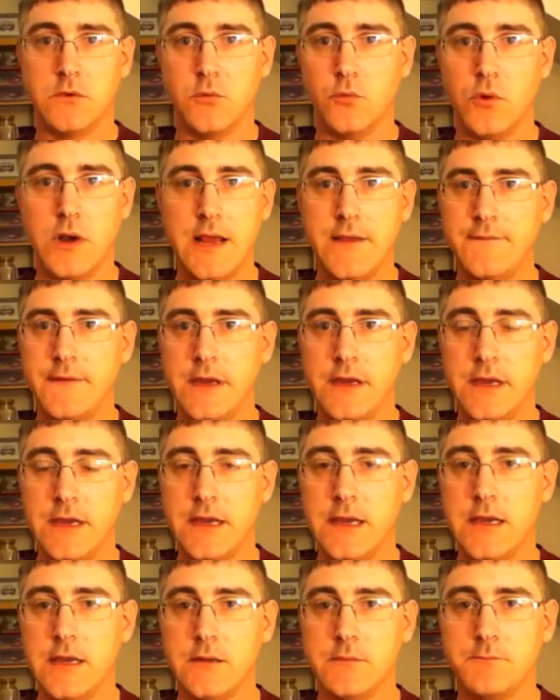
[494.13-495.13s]

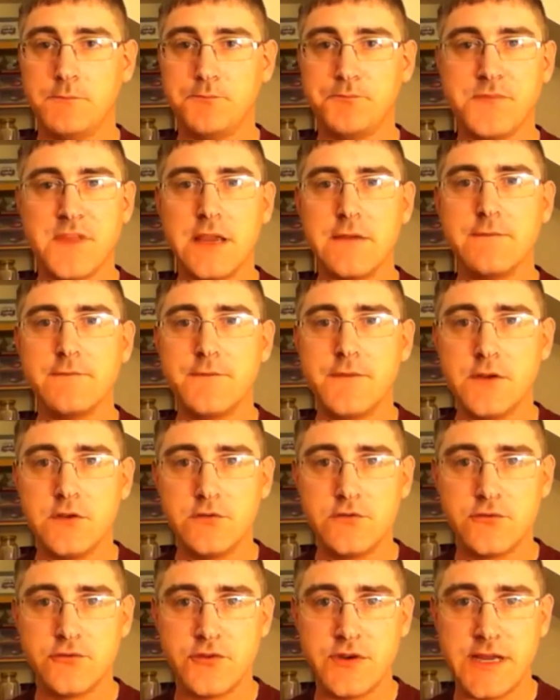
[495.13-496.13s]
whatever, uh,
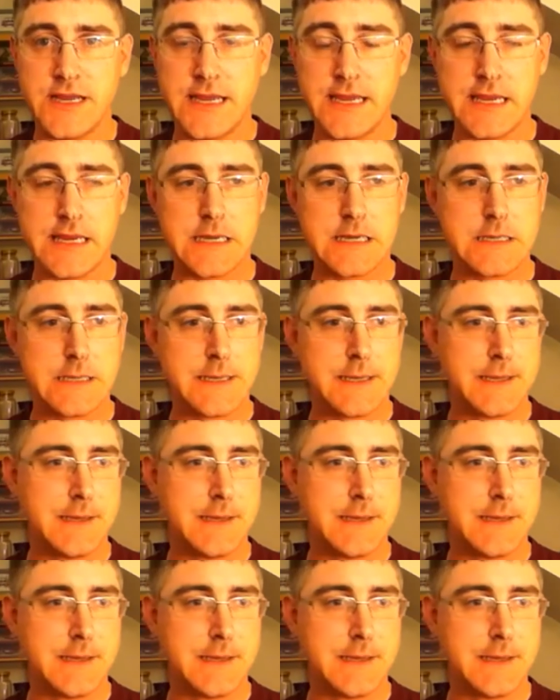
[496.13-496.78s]
infantry,